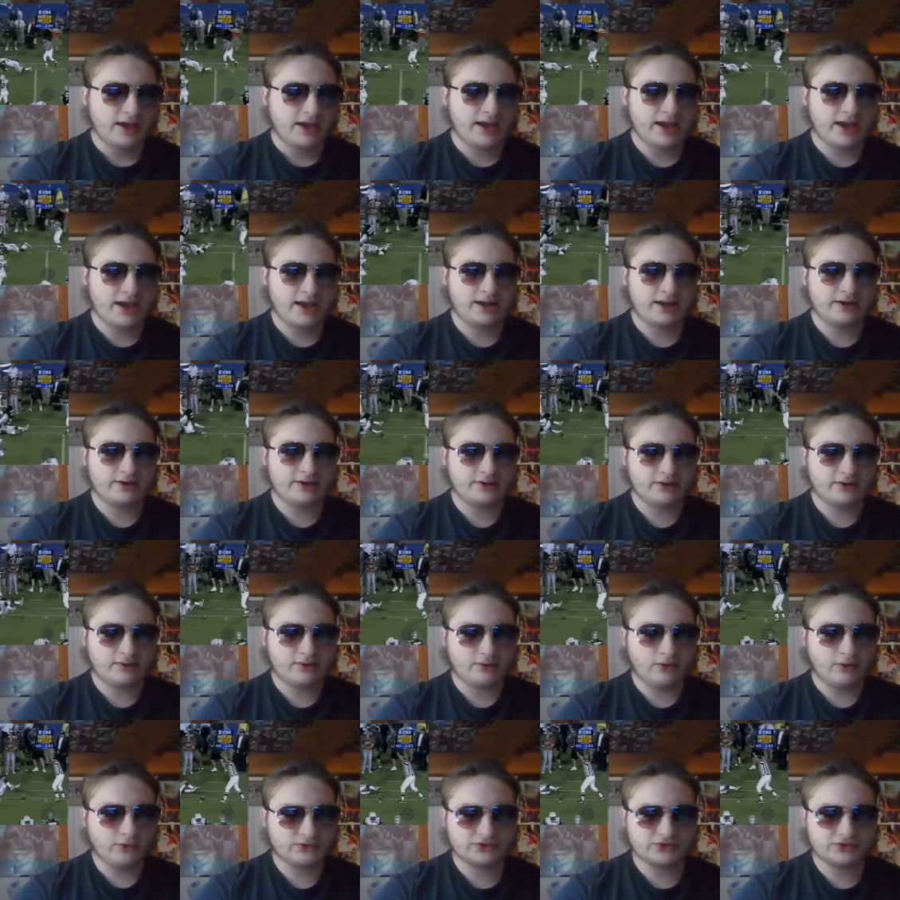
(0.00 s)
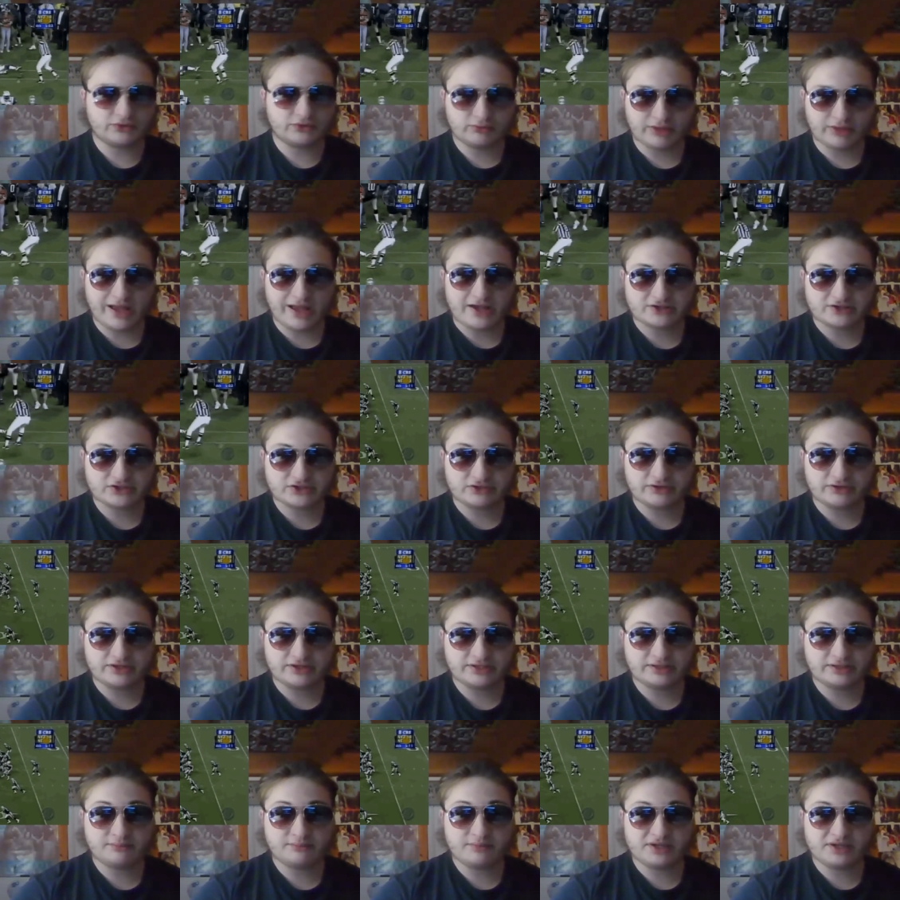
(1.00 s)
And also, last year
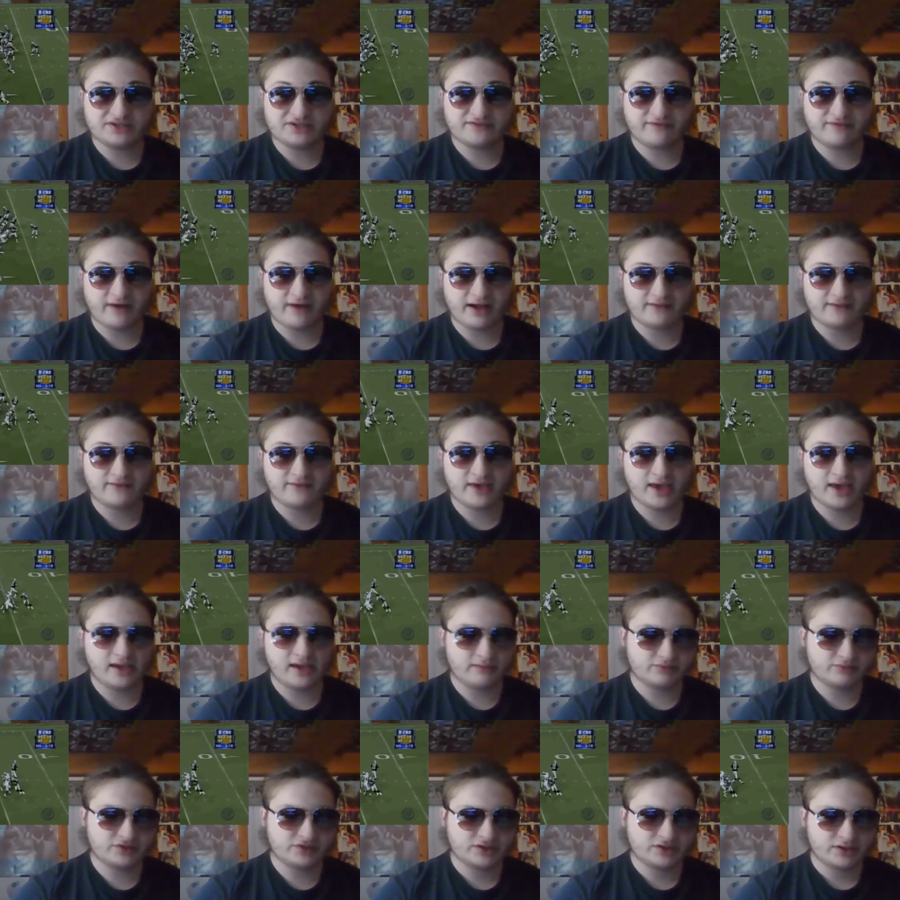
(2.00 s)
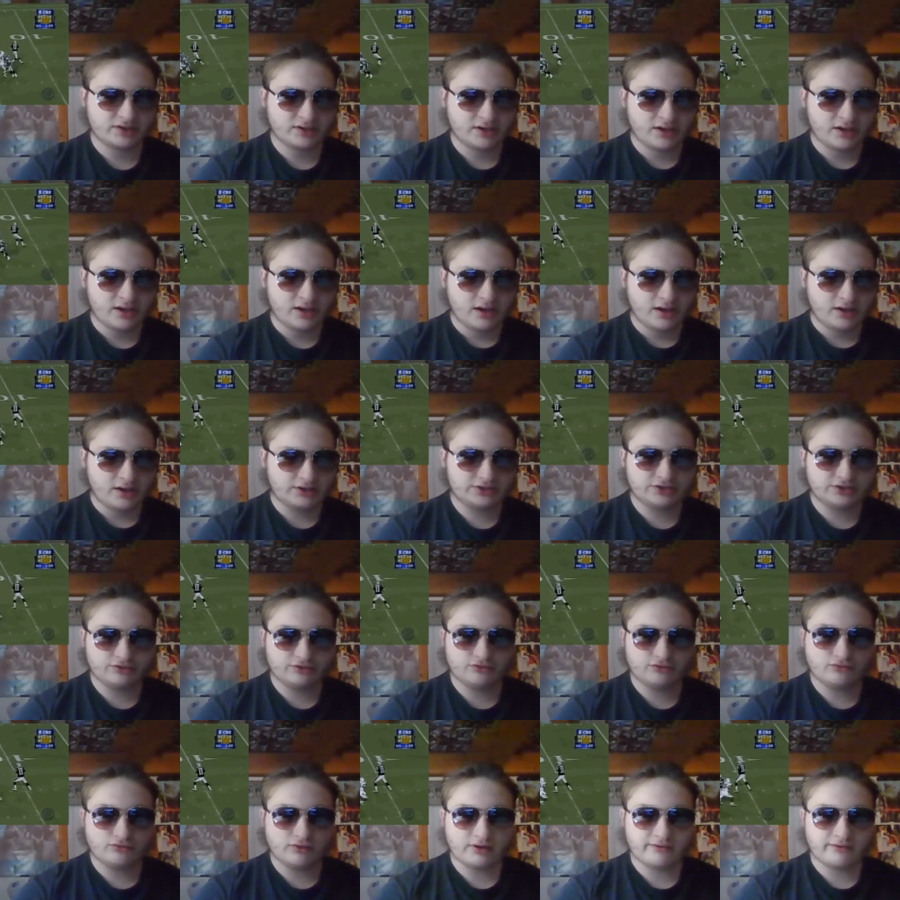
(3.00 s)
he did miss five games
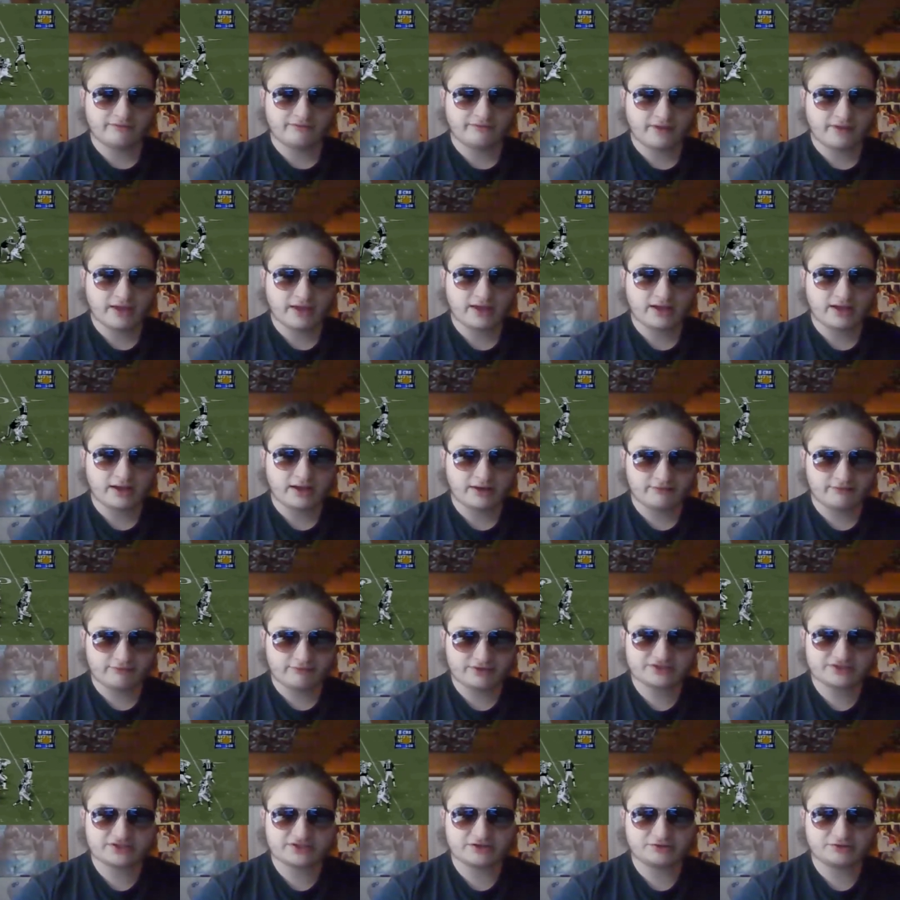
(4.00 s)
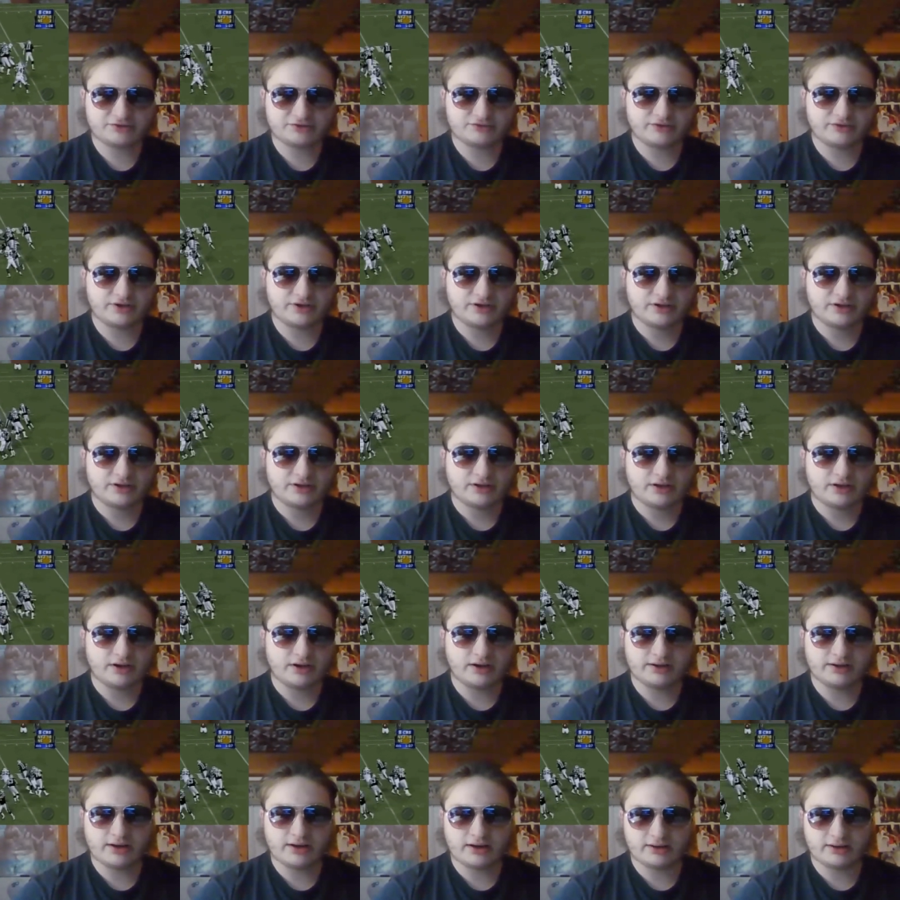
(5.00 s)
due to a, a wrist injury,
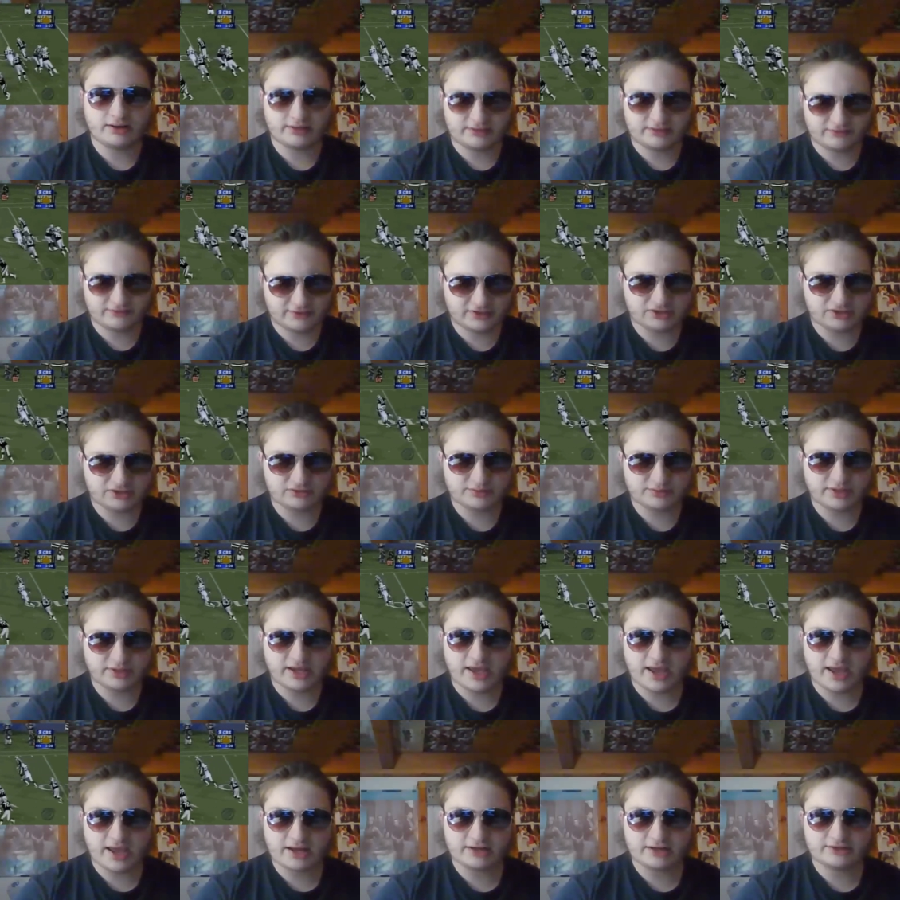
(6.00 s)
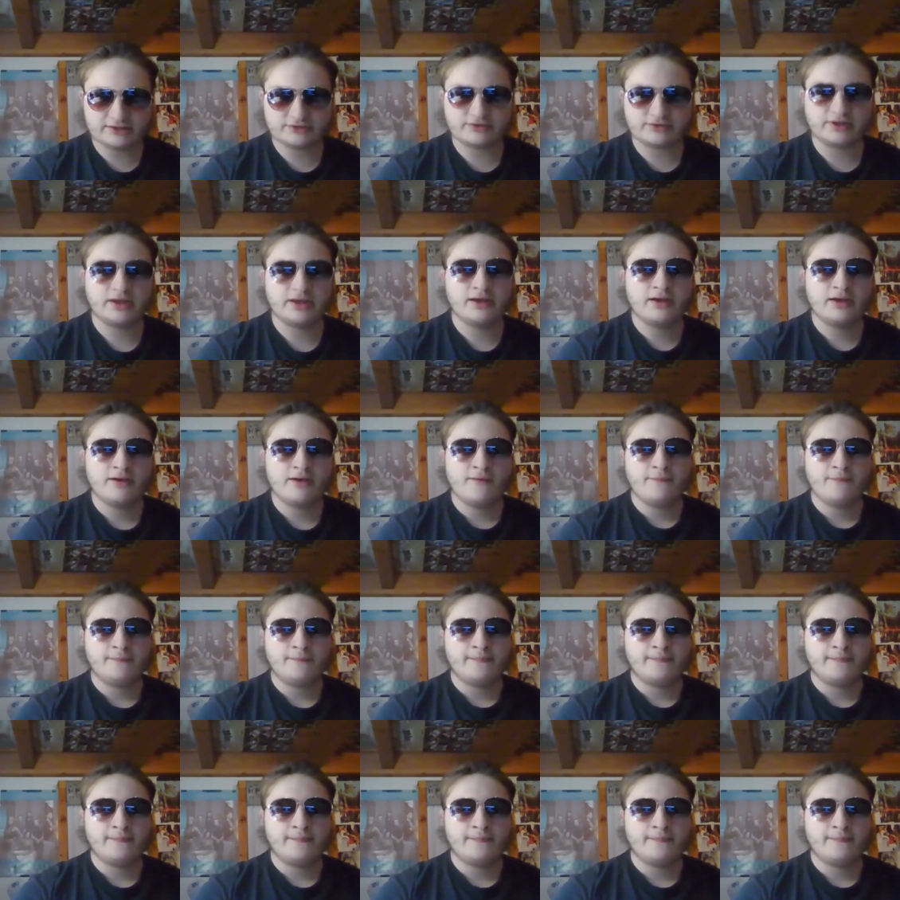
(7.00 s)
uh, not excuse me, hand injury.